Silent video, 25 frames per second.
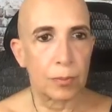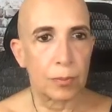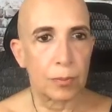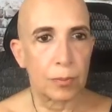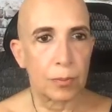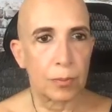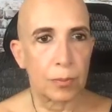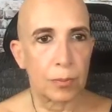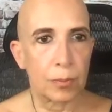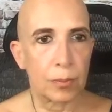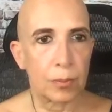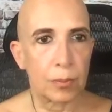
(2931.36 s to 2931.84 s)

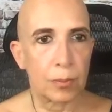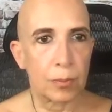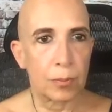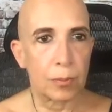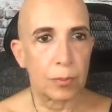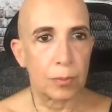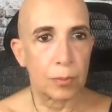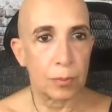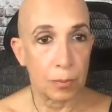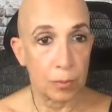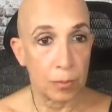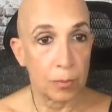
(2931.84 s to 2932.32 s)

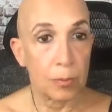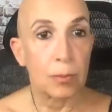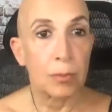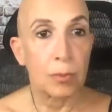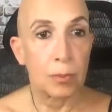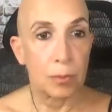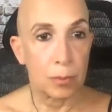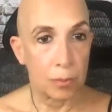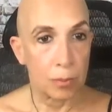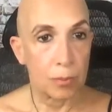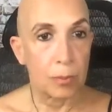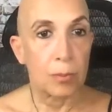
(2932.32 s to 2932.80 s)

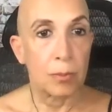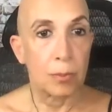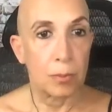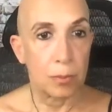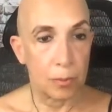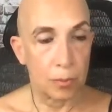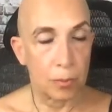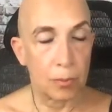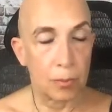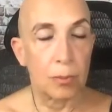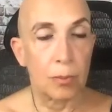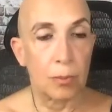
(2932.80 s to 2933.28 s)

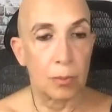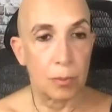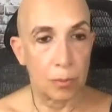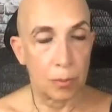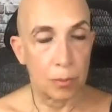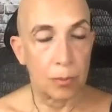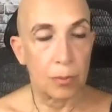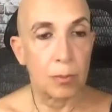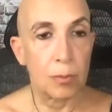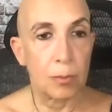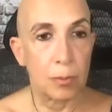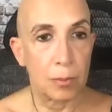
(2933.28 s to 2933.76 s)

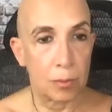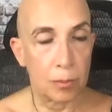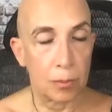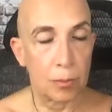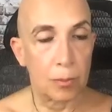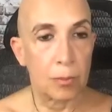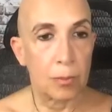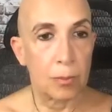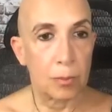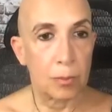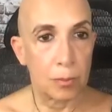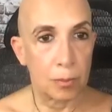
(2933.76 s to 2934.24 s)

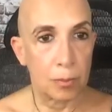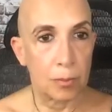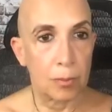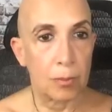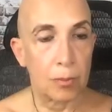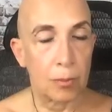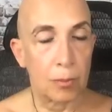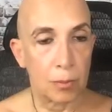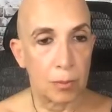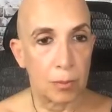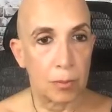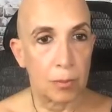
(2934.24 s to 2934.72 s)

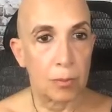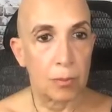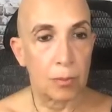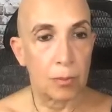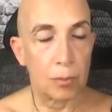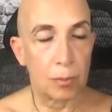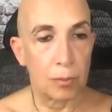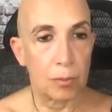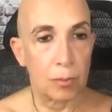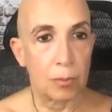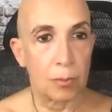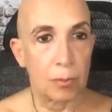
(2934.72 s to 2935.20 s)

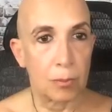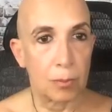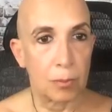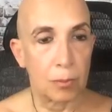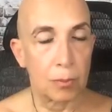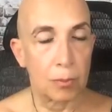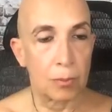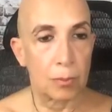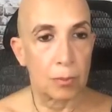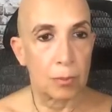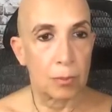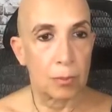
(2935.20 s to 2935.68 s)

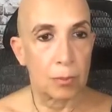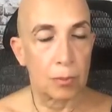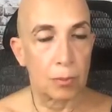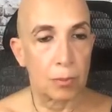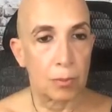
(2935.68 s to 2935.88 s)
[no speech]